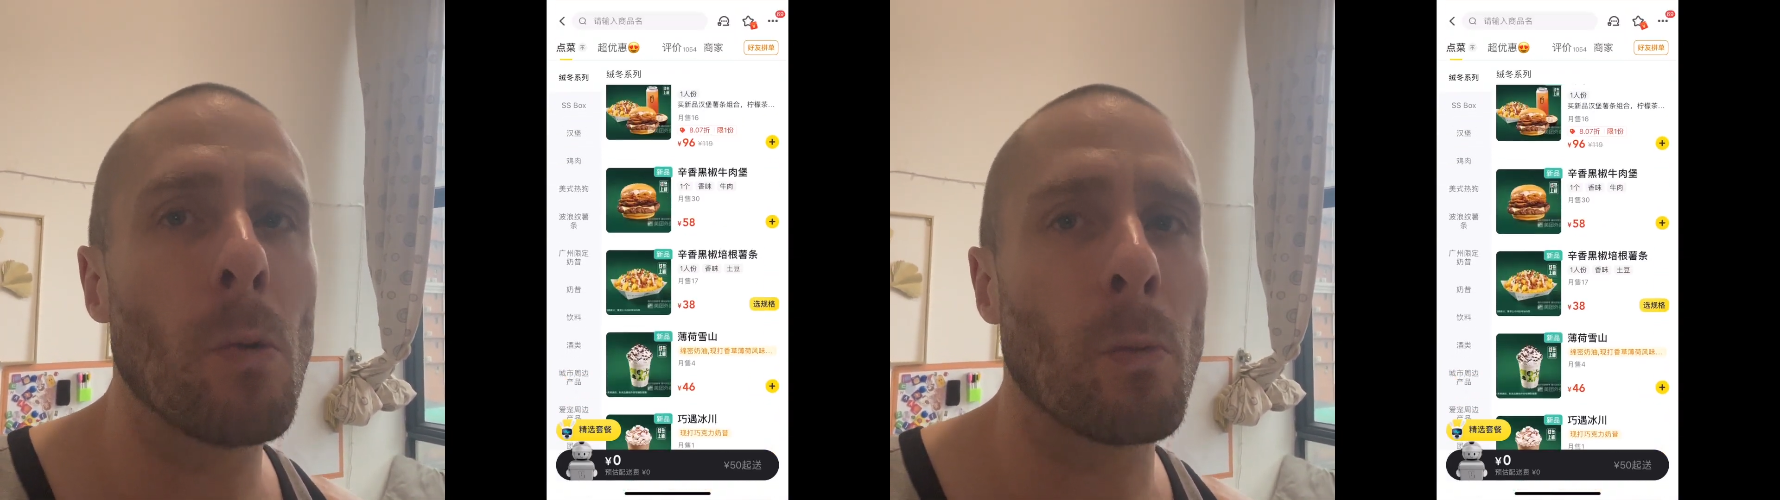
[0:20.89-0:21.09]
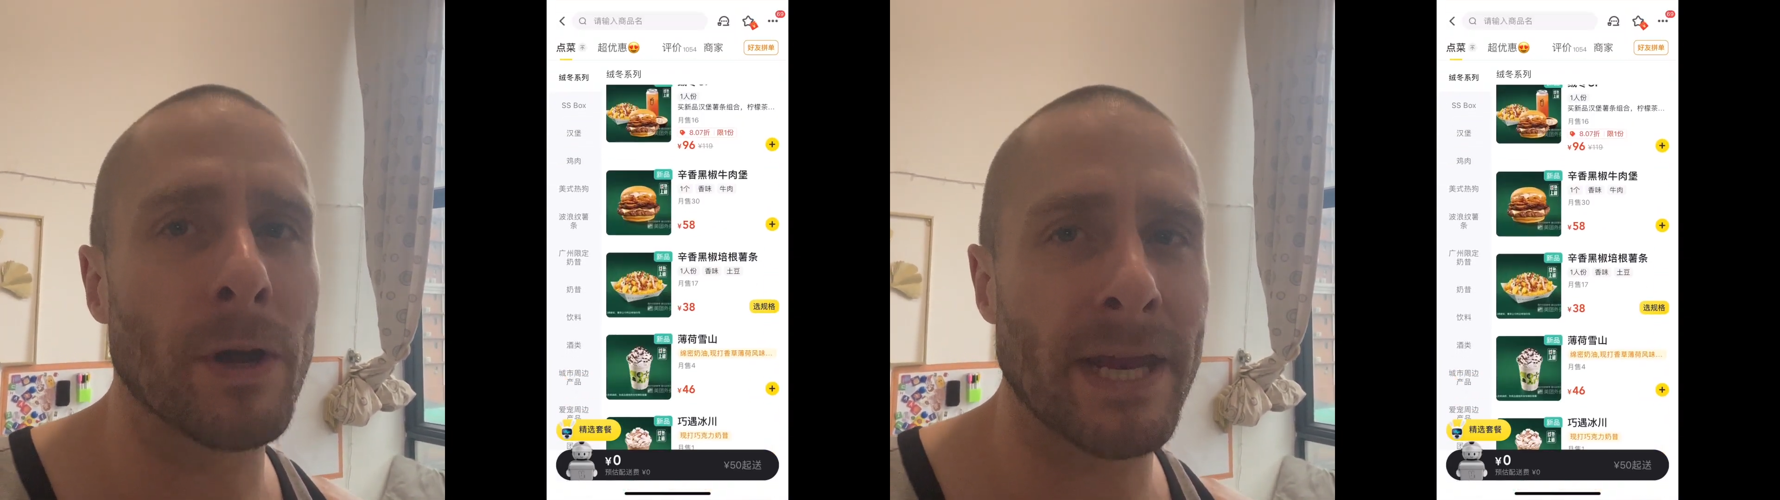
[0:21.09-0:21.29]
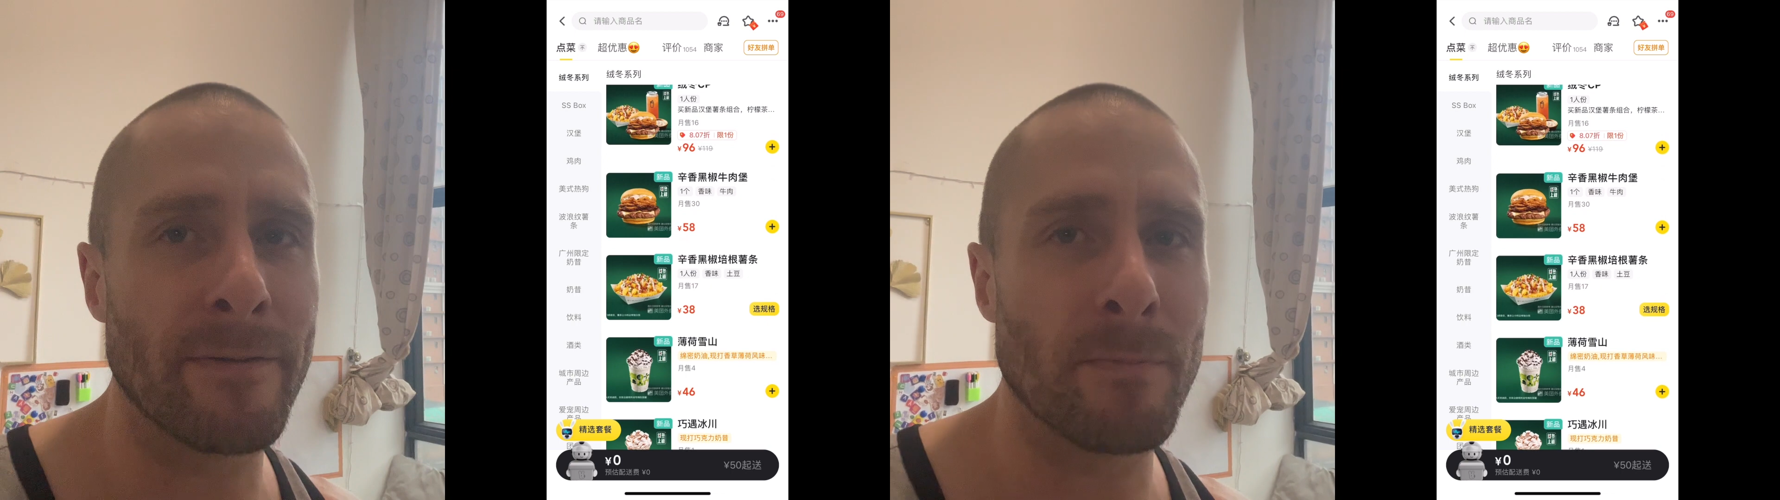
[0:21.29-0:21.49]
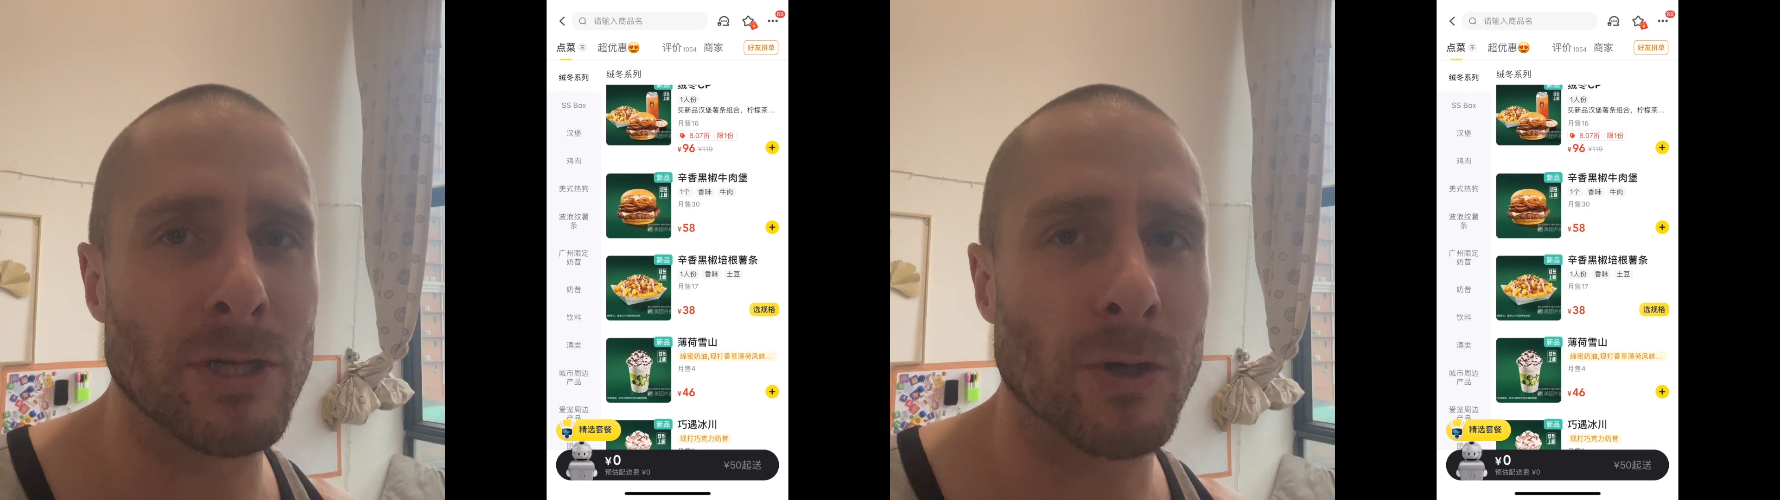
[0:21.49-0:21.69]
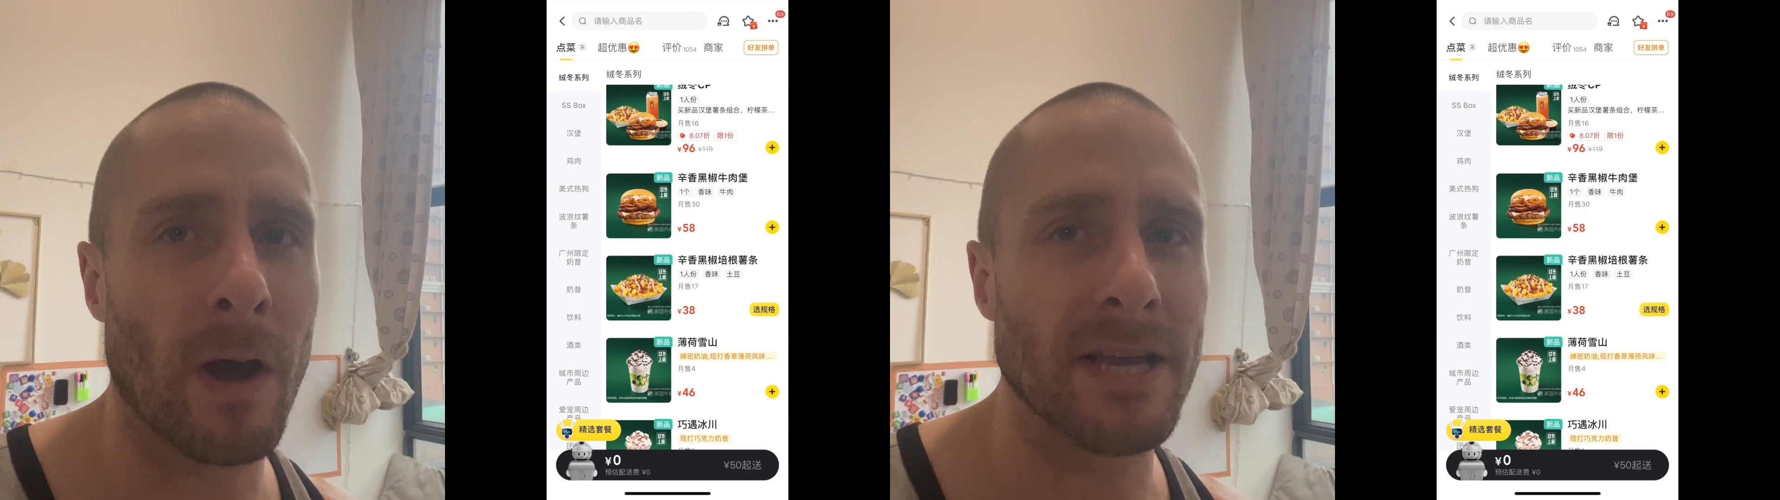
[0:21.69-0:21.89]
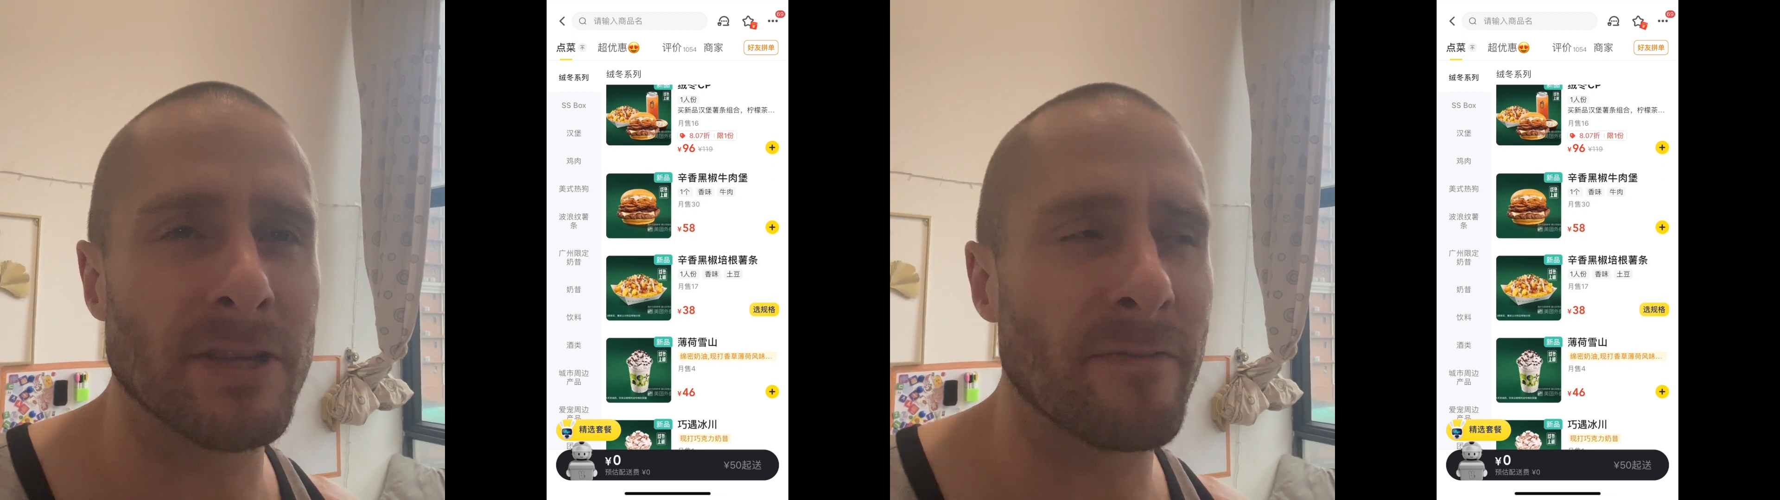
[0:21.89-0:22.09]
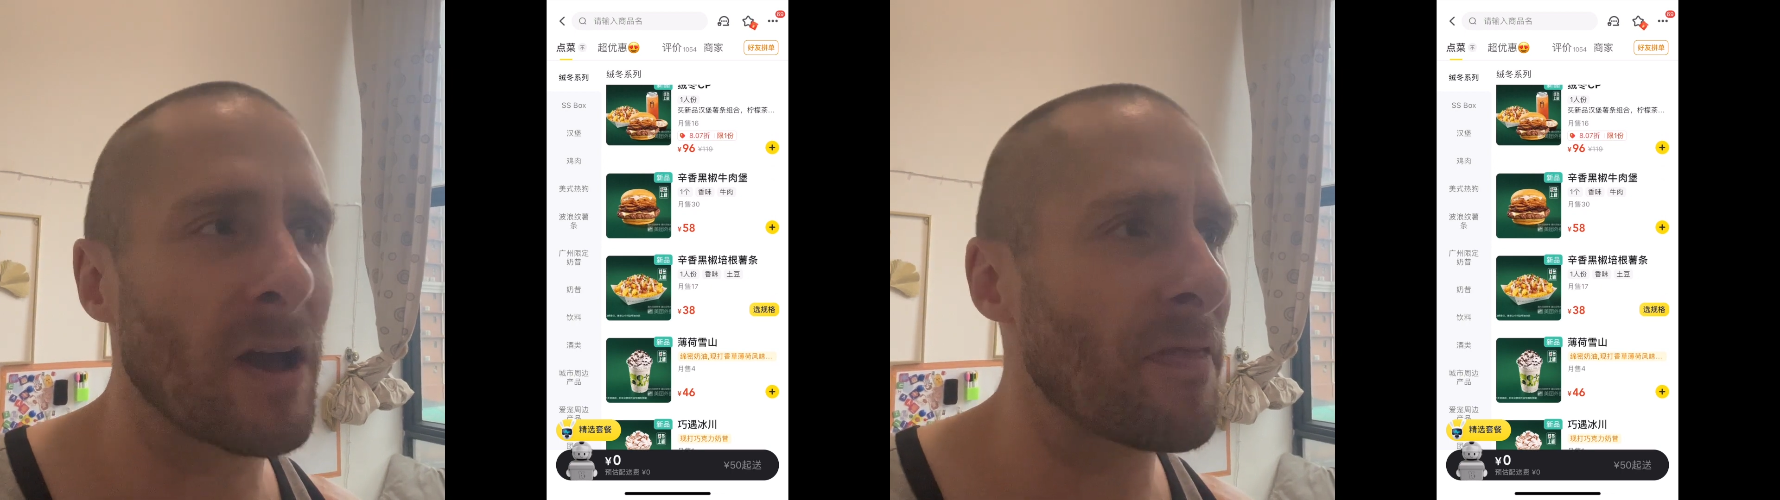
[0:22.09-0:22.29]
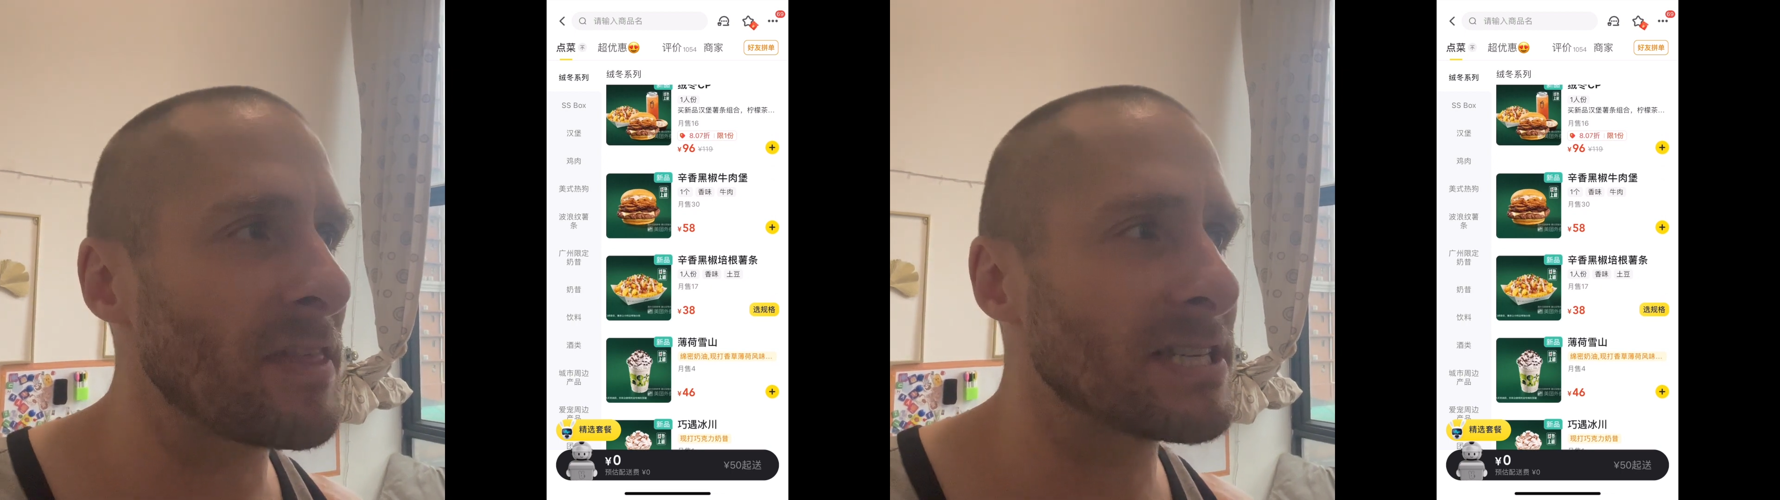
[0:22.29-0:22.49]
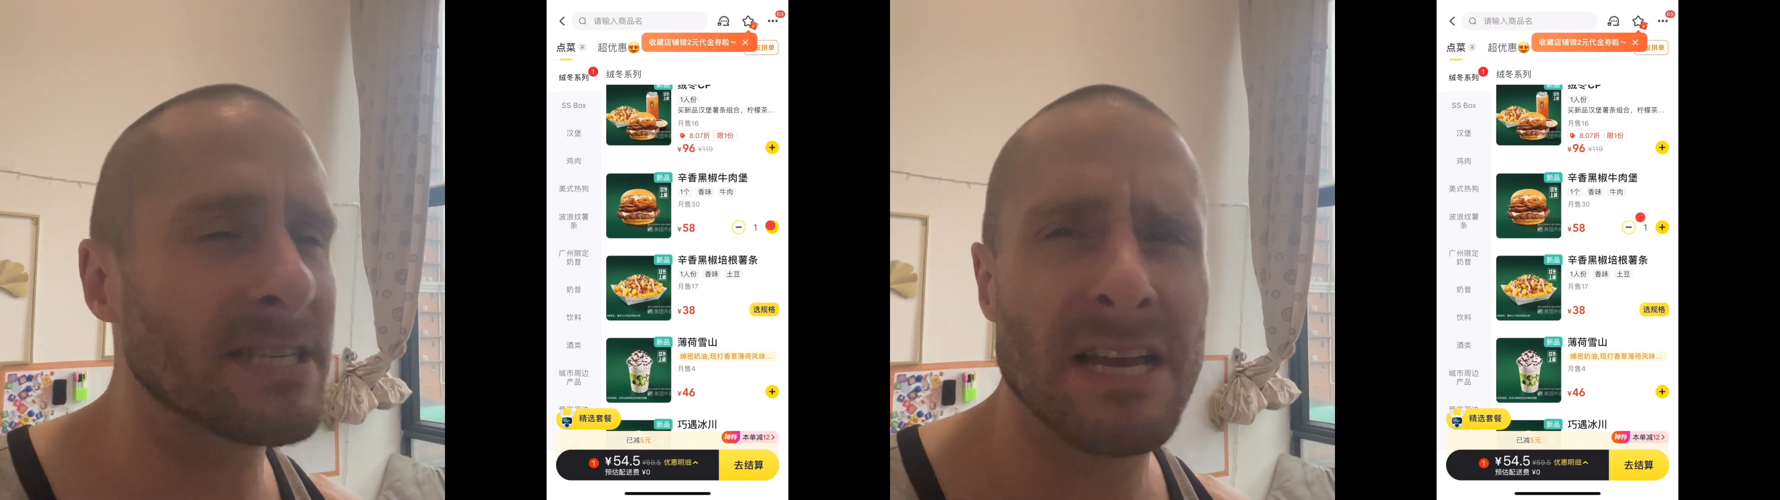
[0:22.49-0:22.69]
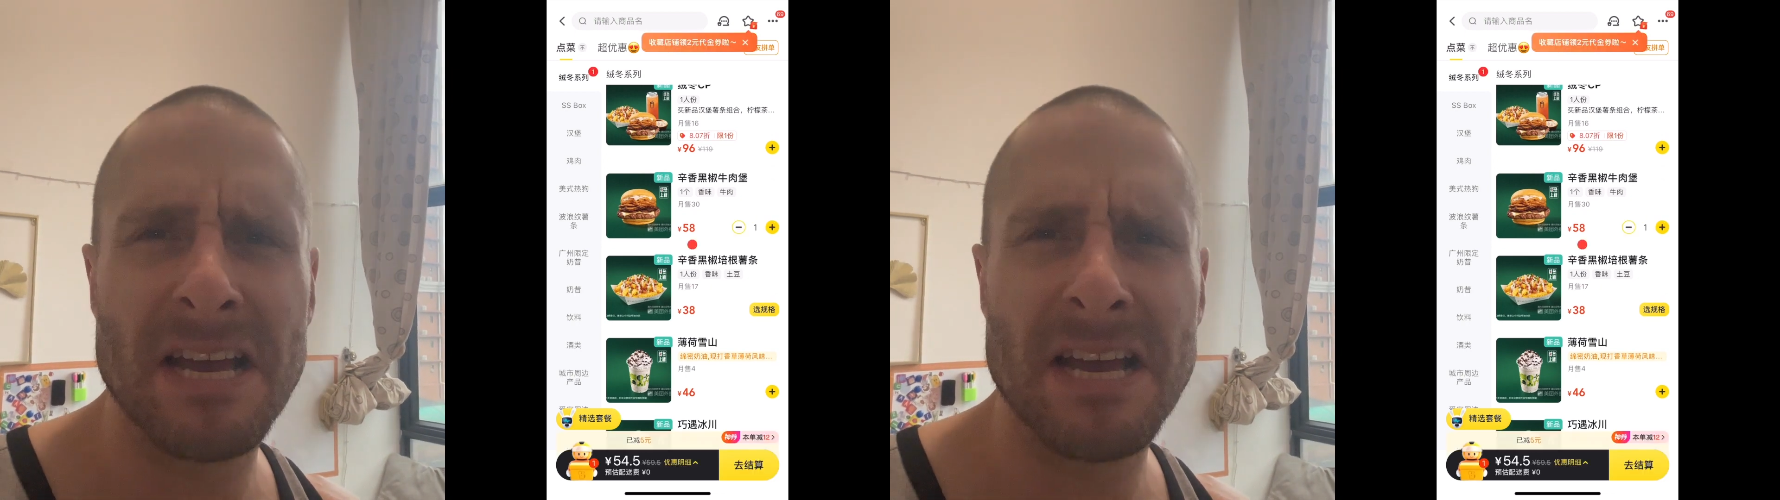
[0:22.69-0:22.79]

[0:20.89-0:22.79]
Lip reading: We're gonna give them a try. So they've got this